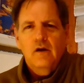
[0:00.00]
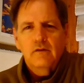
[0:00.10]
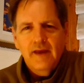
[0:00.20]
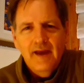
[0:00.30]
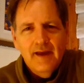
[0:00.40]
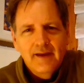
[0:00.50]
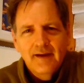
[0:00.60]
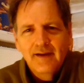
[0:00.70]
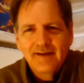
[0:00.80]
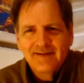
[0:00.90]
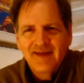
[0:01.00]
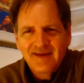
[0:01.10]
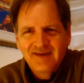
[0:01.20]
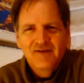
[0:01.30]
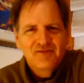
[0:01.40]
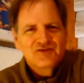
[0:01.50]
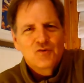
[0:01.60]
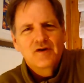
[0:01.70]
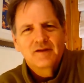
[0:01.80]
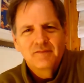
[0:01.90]
Okay, thank you for
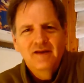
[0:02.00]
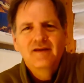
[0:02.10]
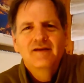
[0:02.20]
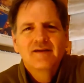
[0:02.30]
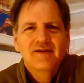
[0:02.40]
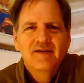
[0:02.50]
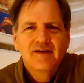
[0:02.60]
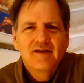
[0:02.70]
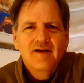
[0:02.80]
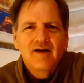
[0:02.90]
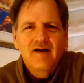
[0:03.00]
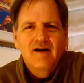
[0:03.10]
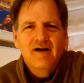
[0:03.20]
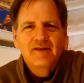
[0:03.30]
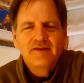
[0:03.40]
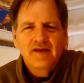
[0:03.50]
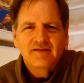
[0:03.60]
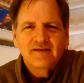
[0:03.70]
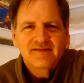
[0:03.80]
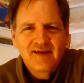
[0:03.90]
joining me on day
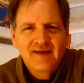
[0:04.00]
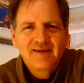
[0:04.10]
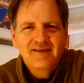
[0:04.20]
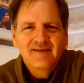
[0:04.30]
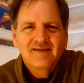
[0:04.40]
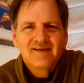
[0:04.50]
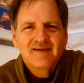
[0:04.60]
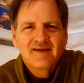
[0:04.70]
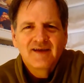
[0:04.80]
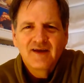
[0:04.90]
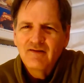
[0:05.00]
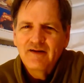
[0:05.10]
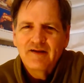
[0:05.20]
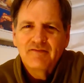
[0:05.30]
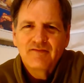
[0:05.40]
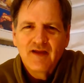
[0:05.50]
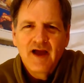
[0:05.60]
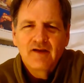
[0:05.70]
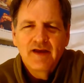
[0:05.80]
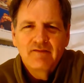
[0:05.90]
16 here at A
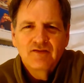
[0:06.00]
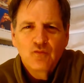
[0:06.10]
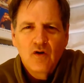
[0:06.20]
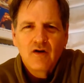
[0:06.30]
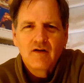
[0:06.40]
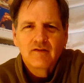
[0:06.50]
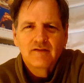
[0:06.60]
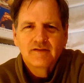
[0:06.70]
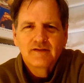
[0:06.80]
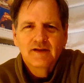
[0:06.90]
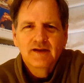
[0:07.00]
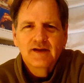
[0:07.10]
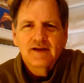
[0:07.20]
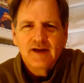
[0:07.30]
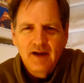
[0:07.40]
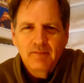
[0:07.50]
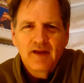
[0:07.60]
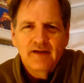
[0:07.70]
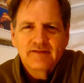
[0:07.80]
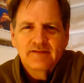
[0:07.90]
Fly on Heaven's Wall. God
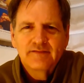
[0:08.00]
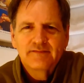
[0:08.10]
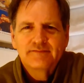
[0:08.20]
bless.